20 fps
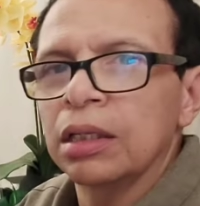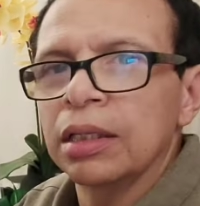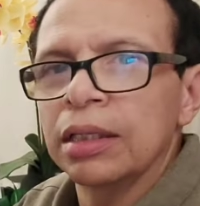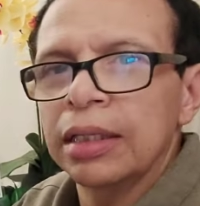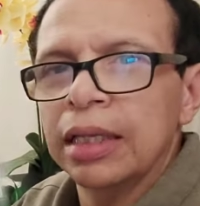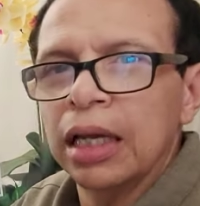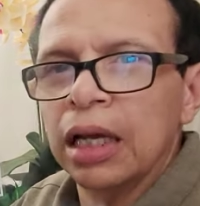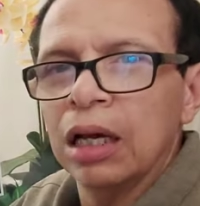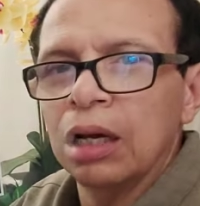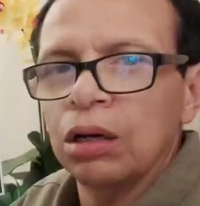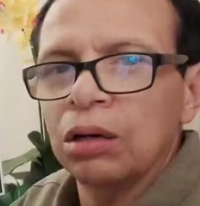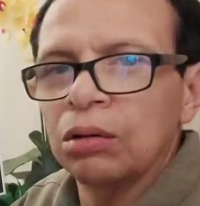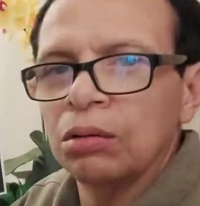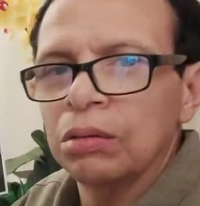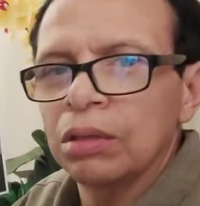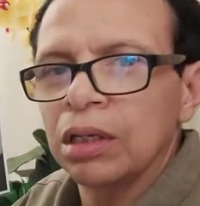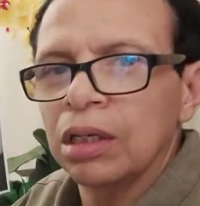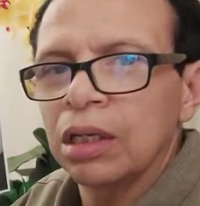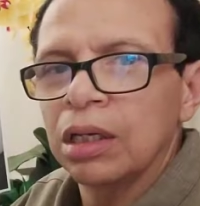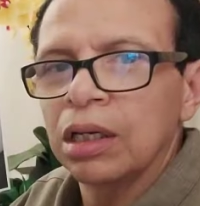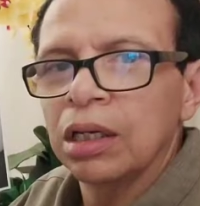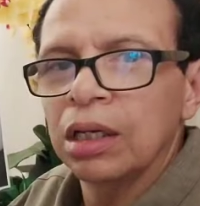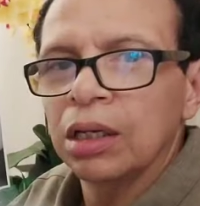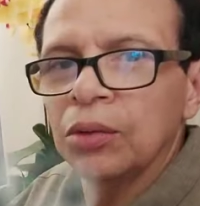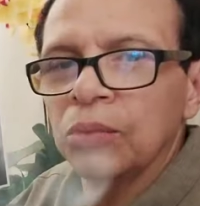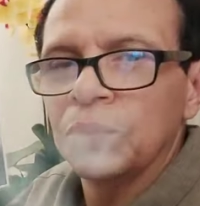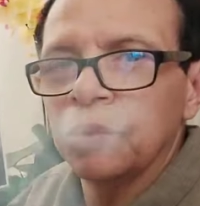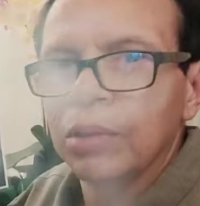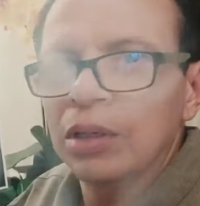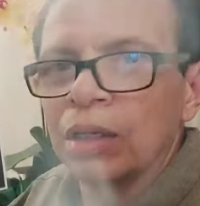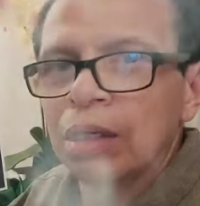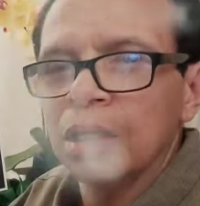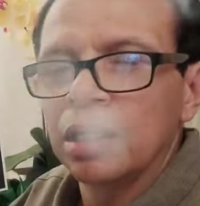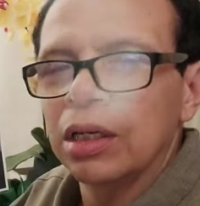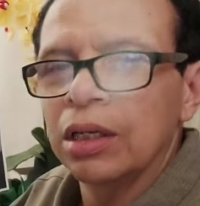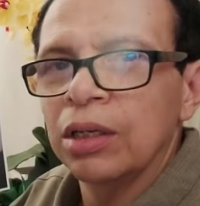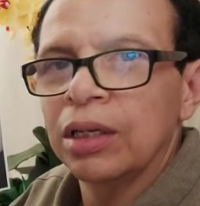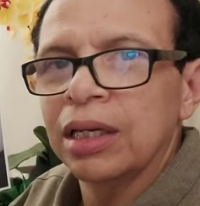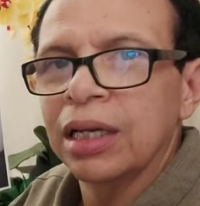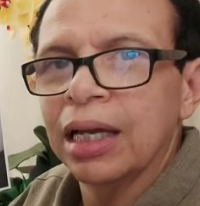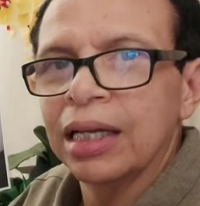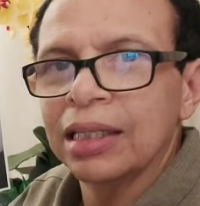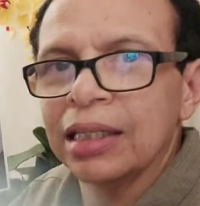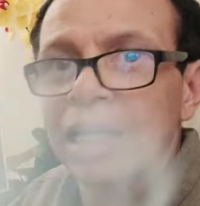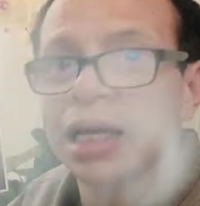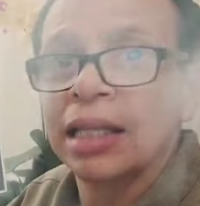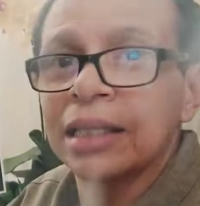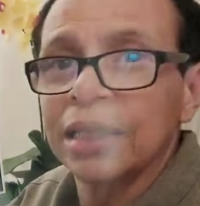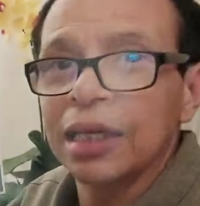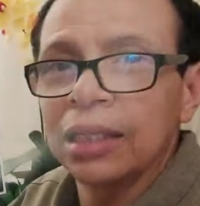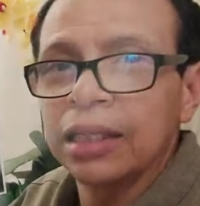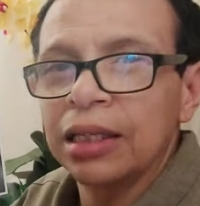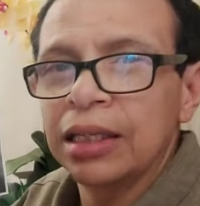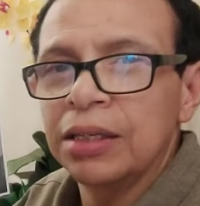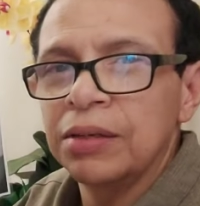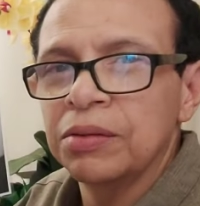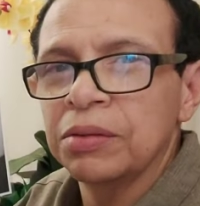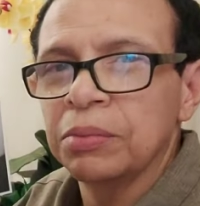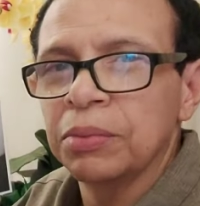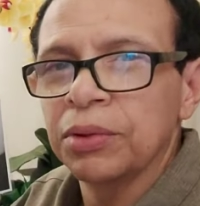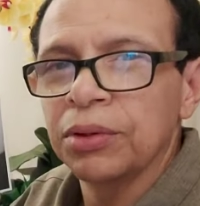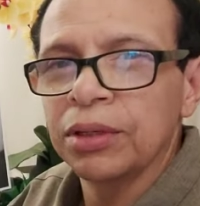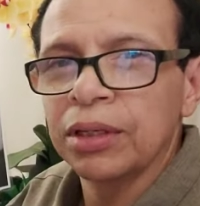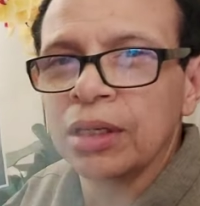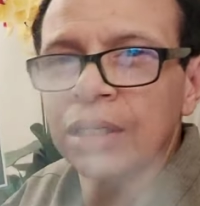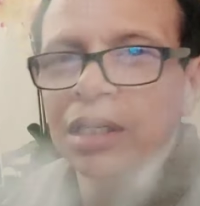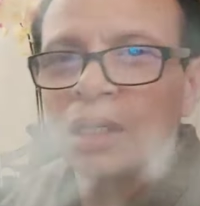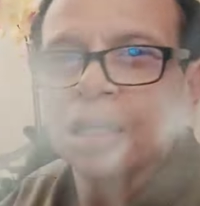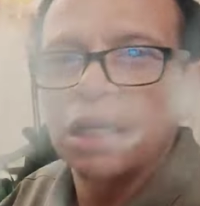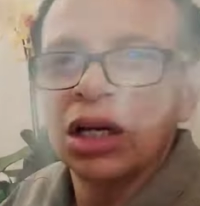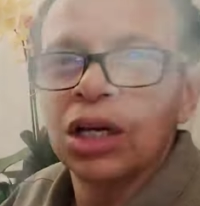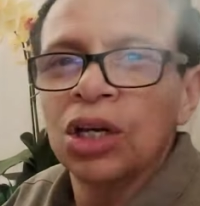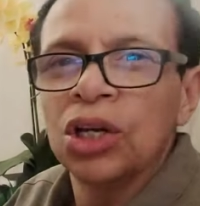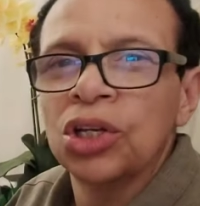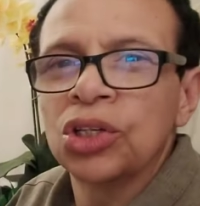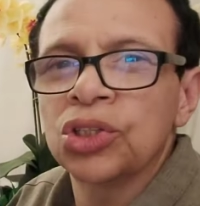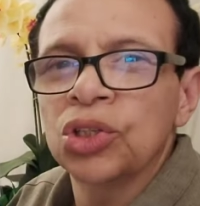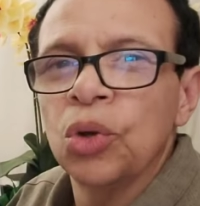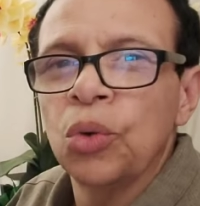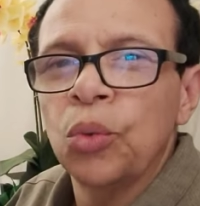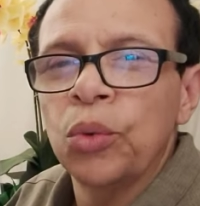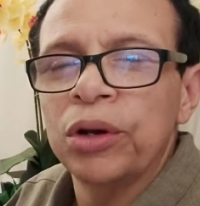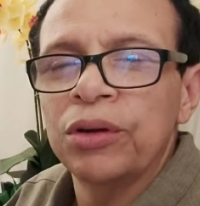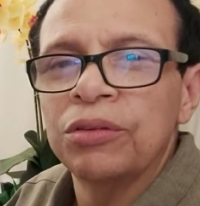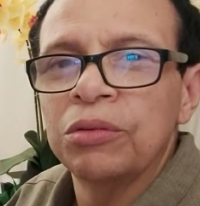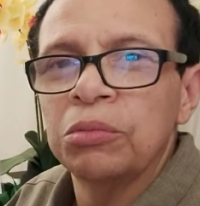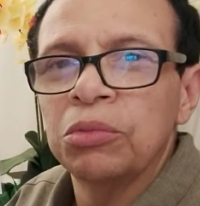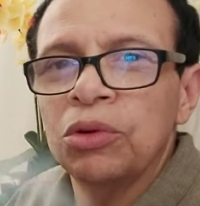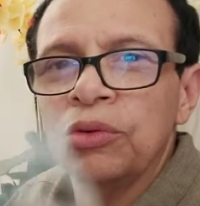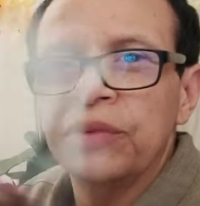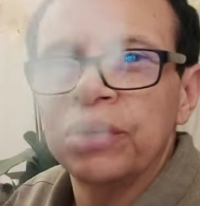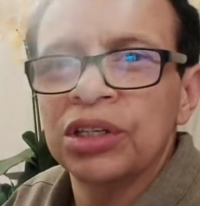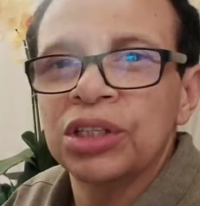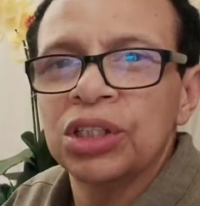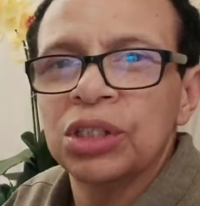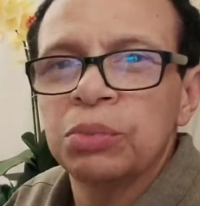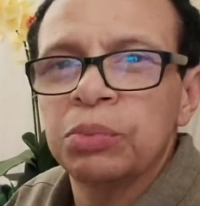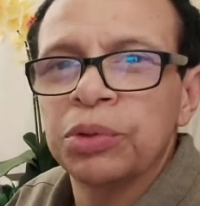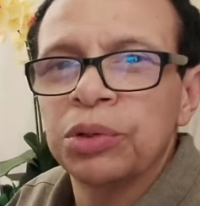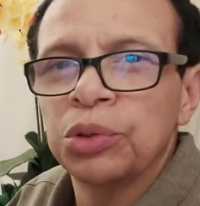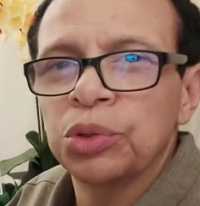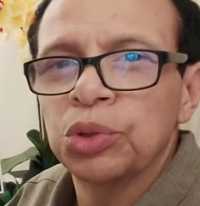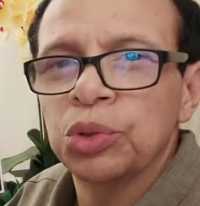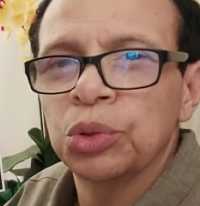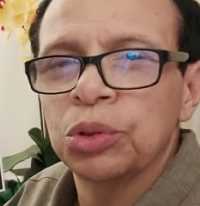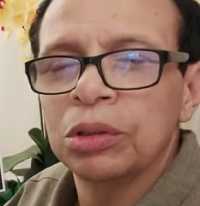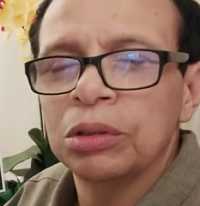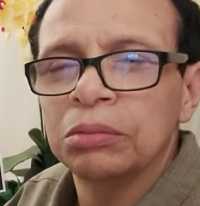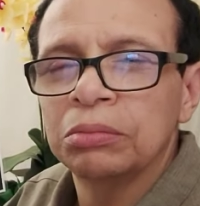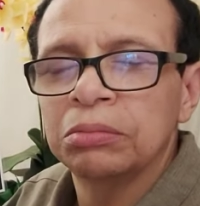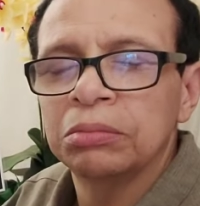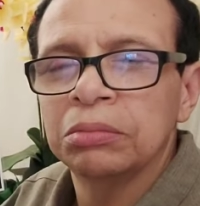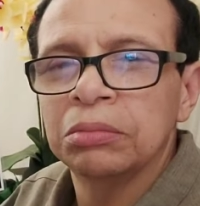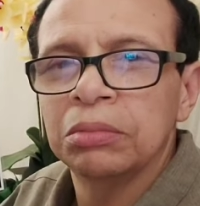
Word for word: Now you got the leaves burning. So we're removing spiritual,